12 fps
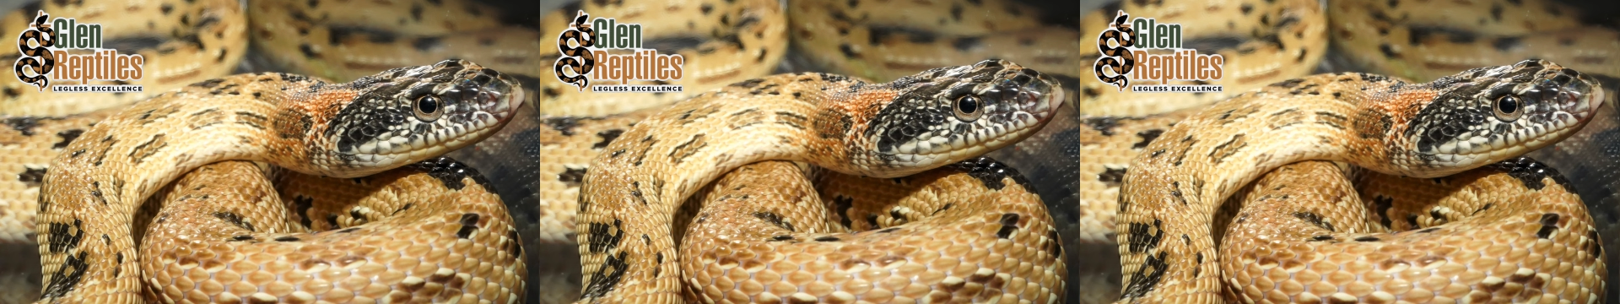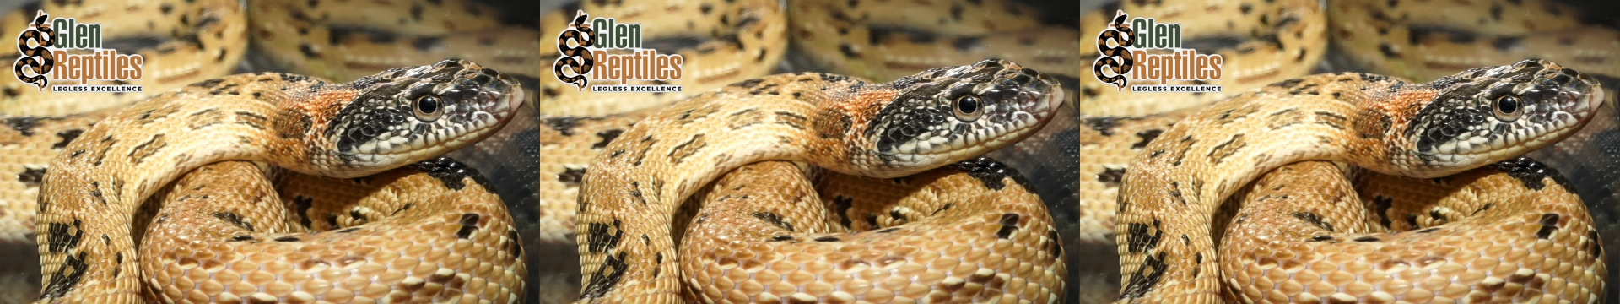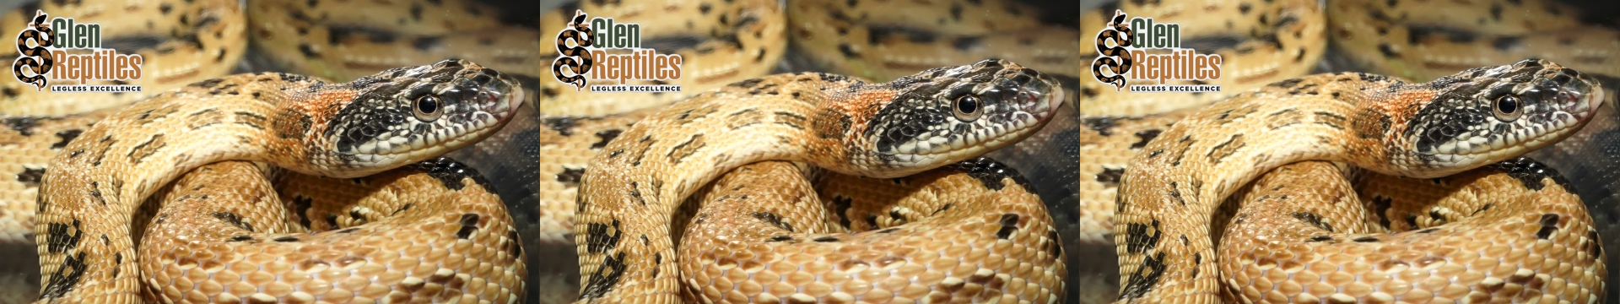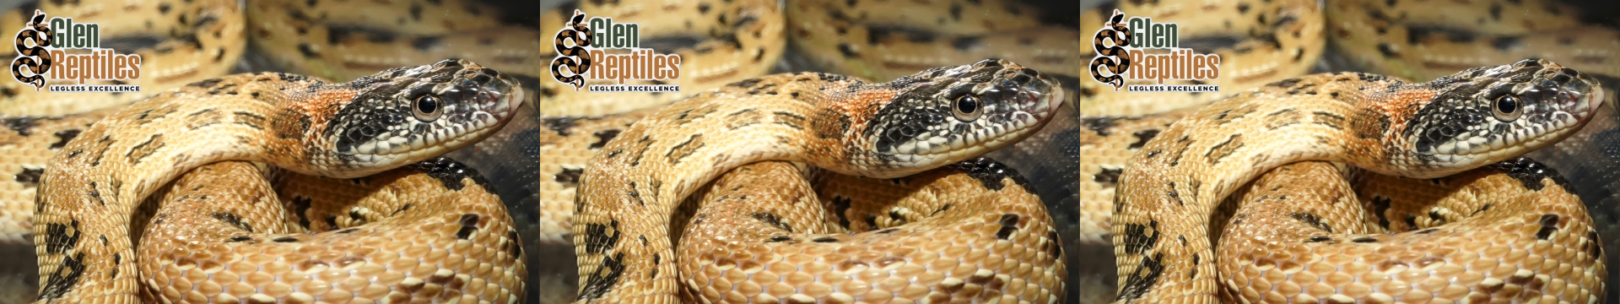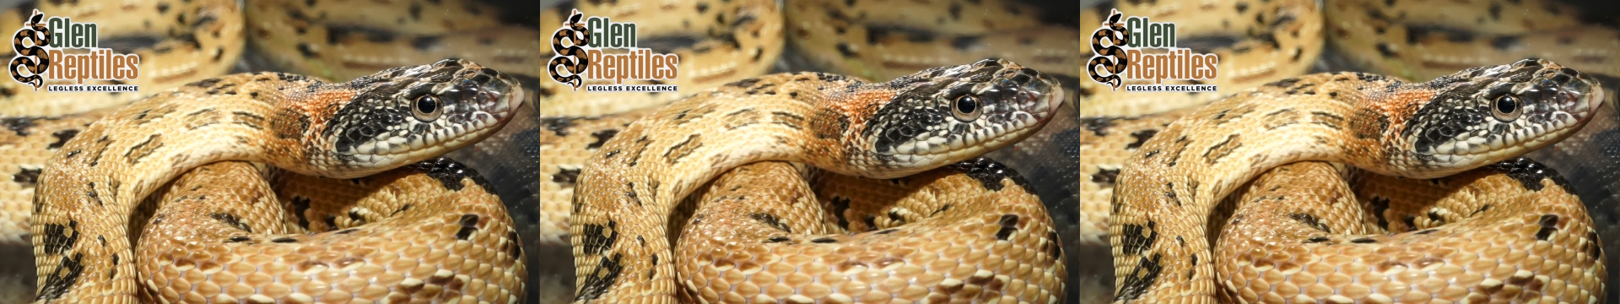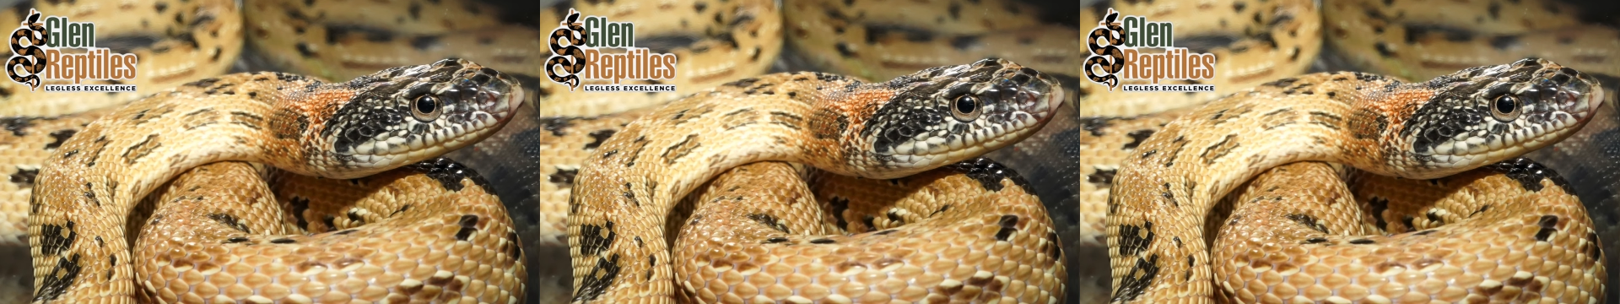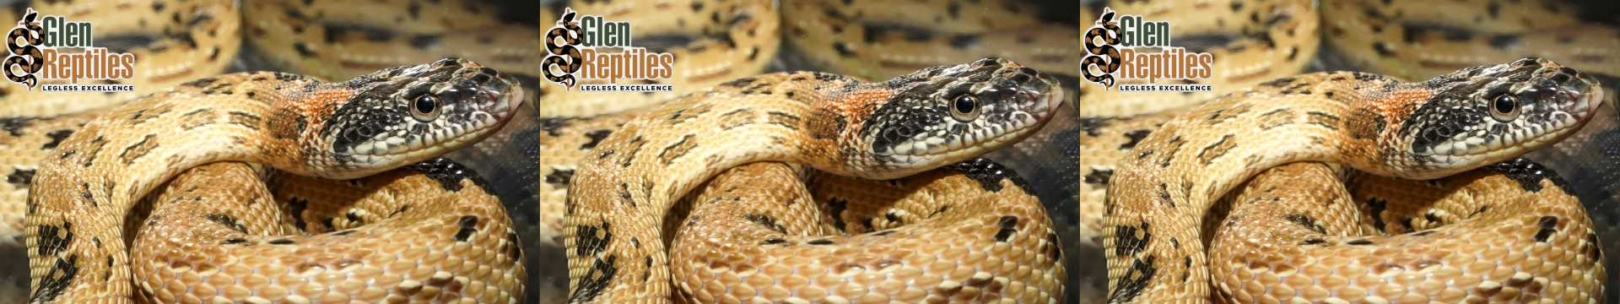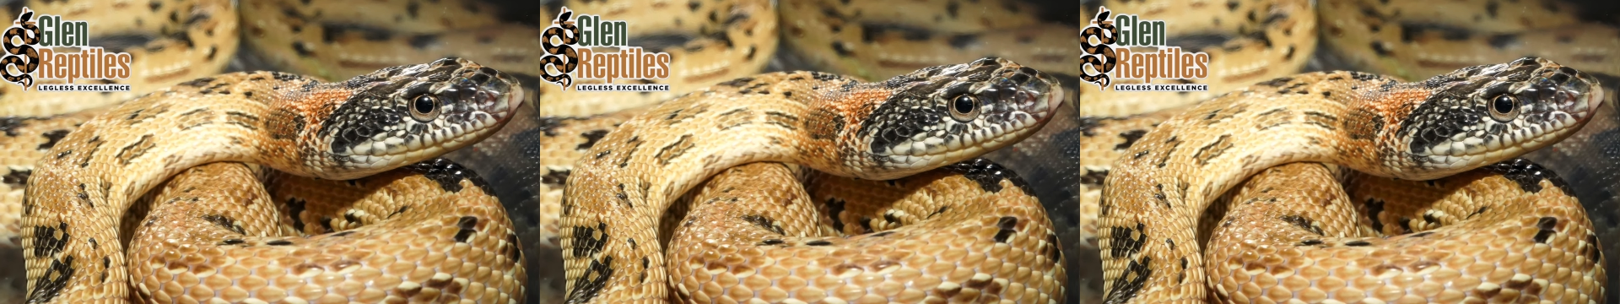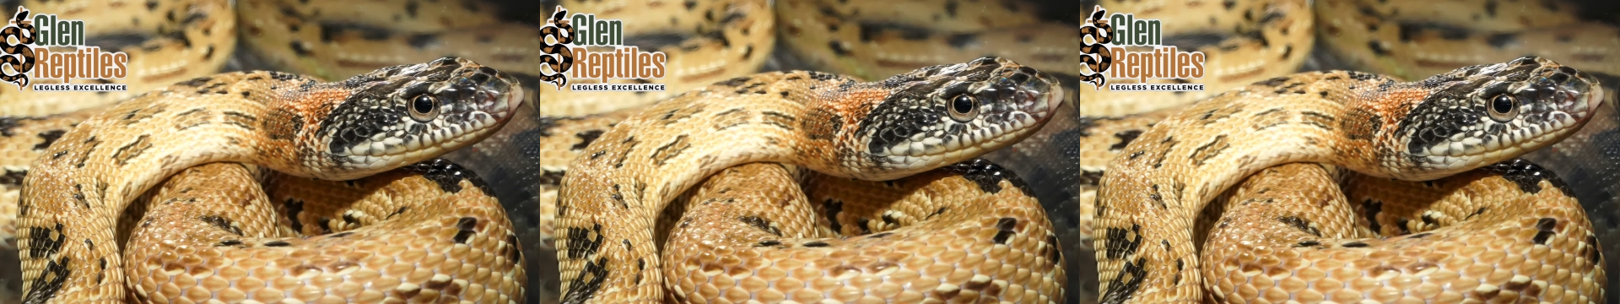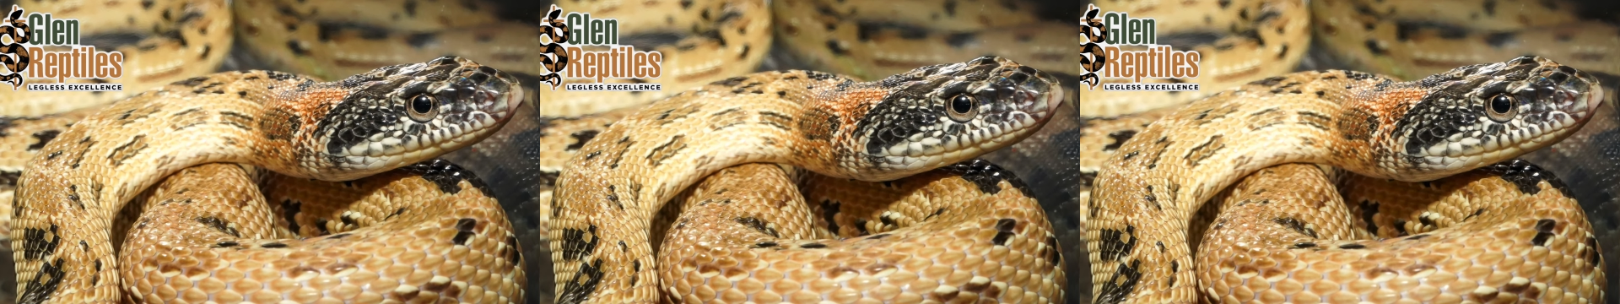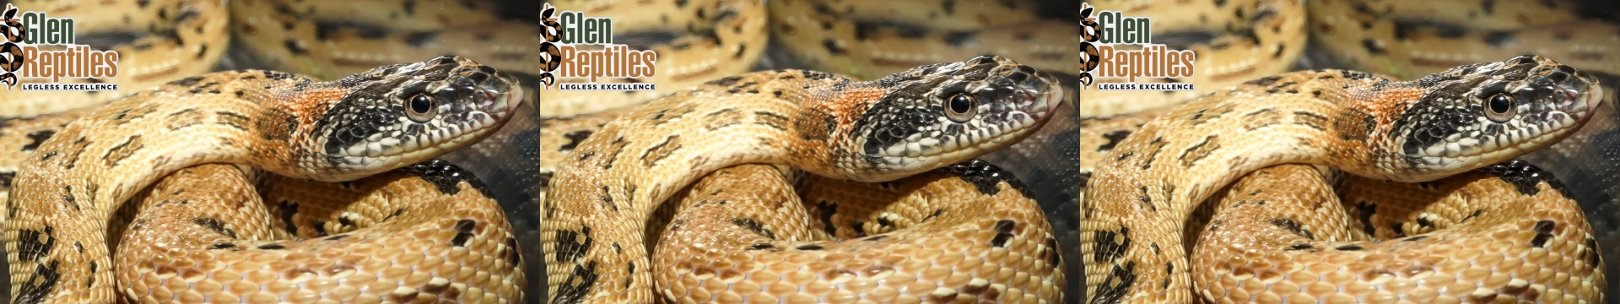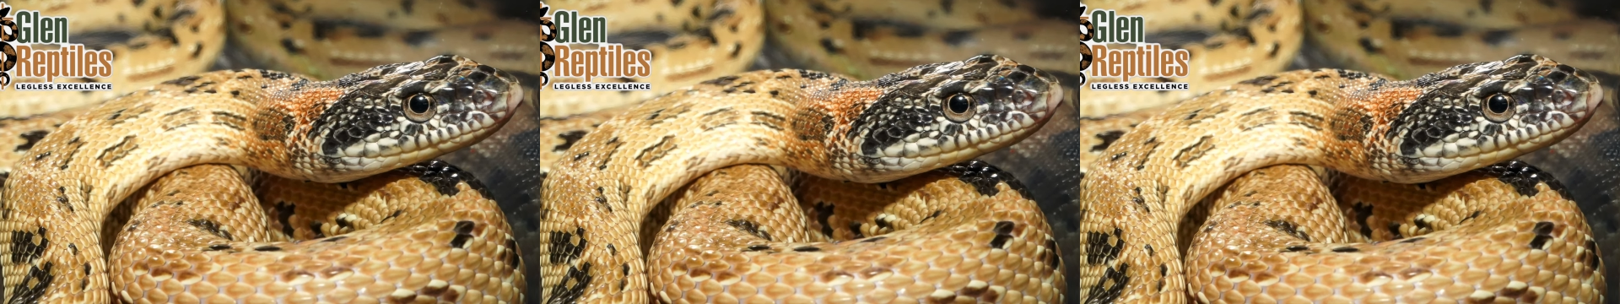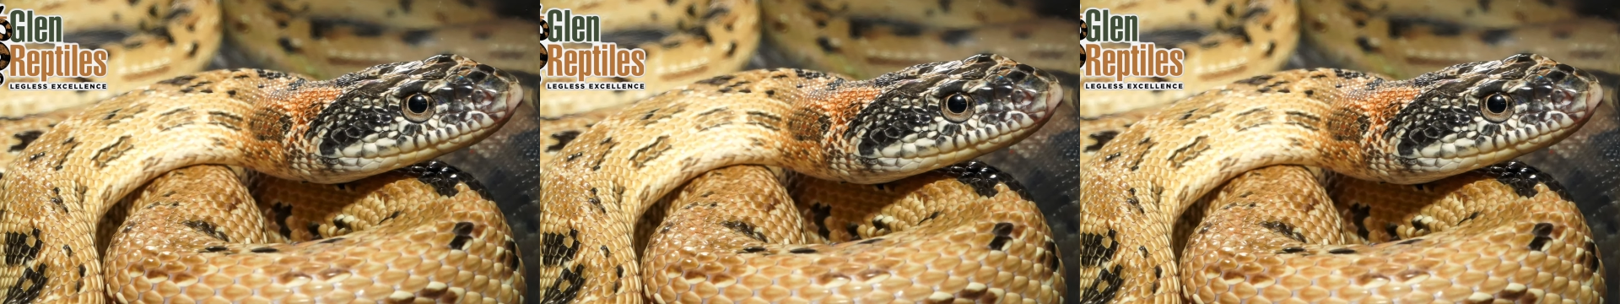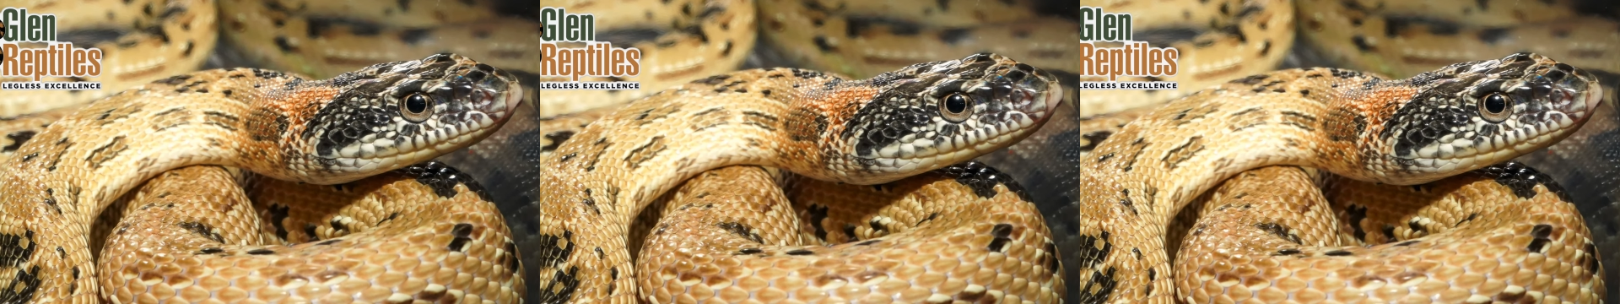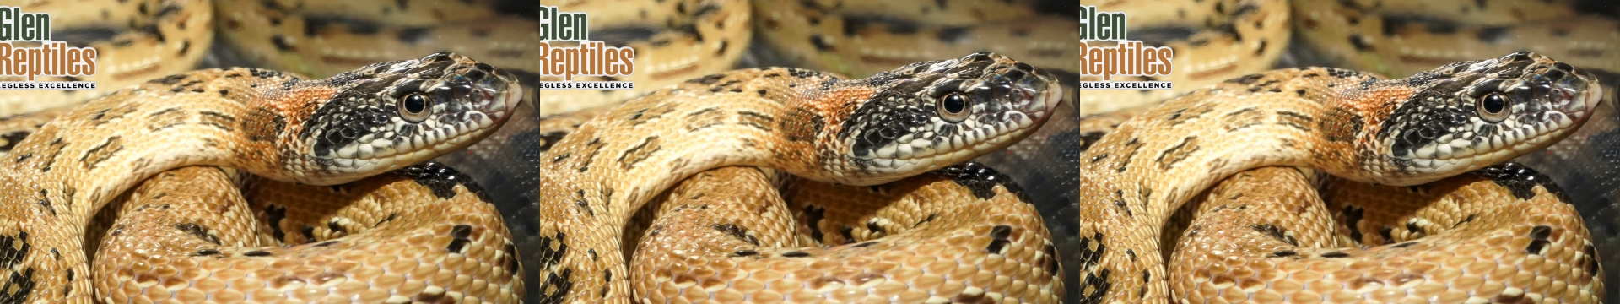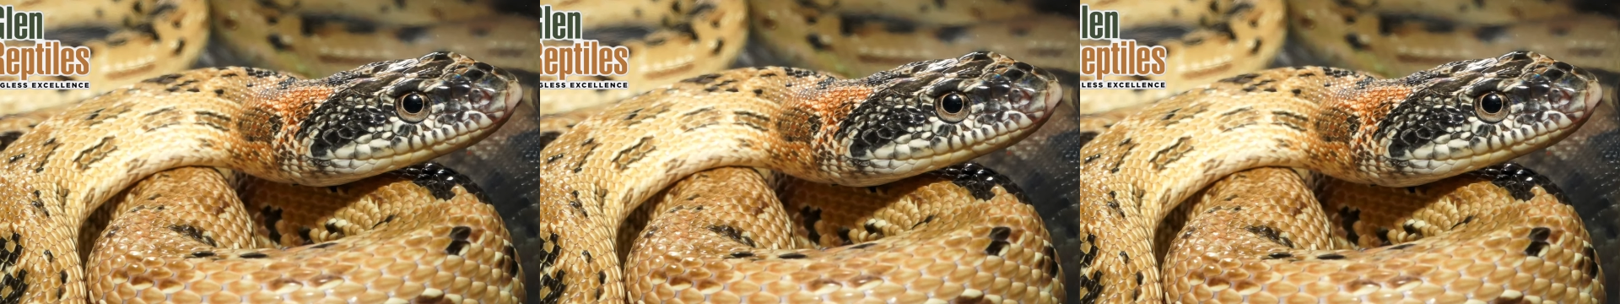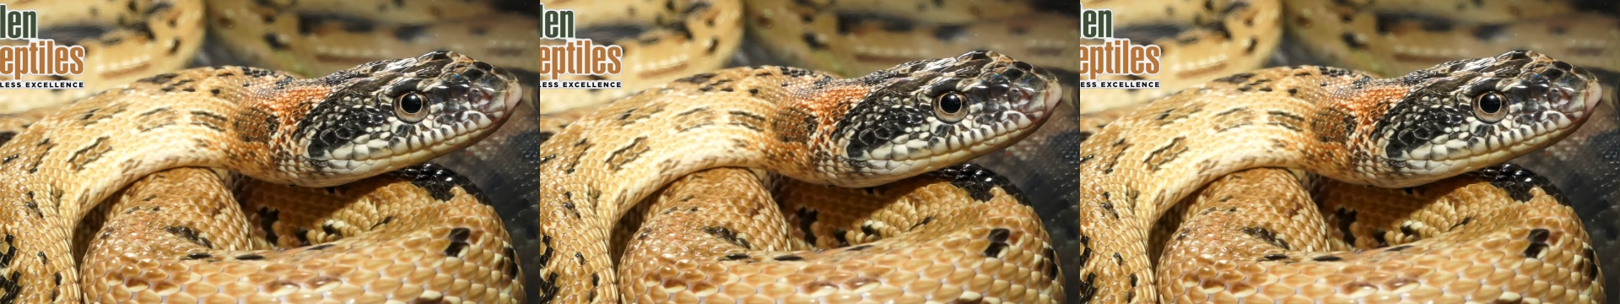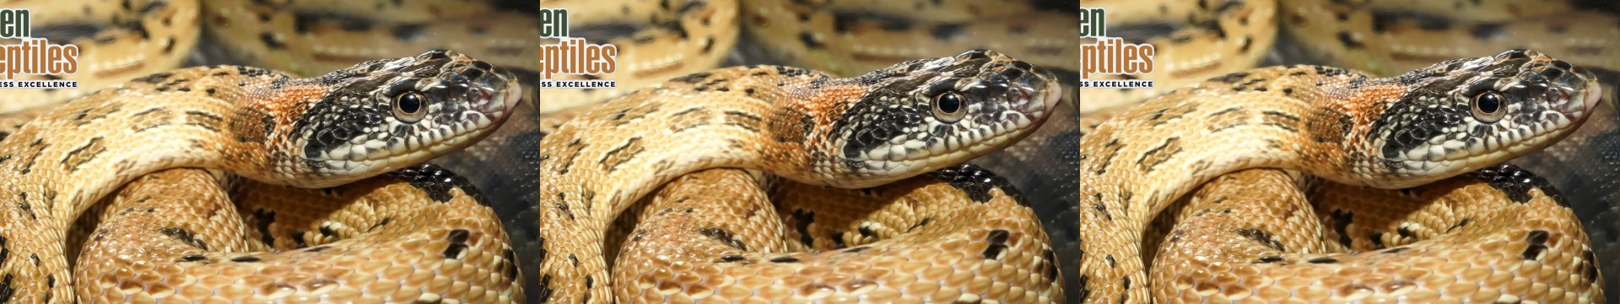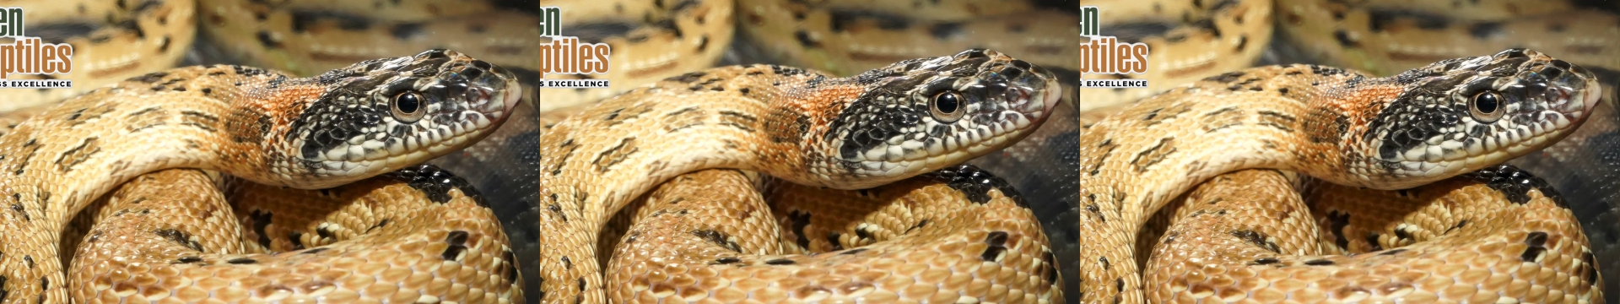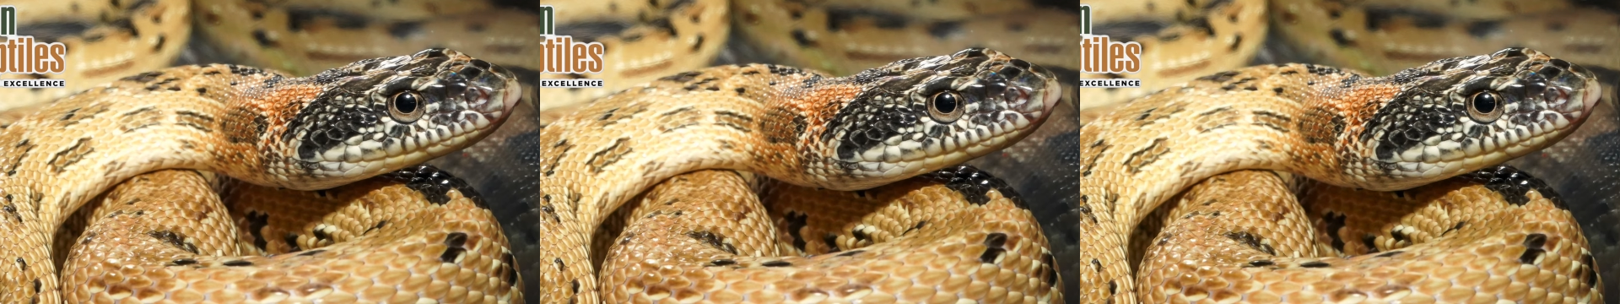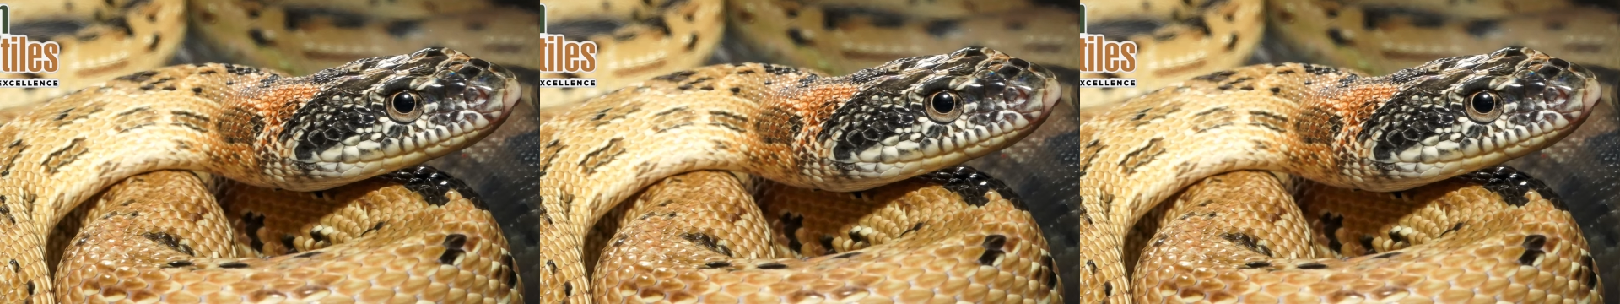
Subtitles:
(no speaker visible)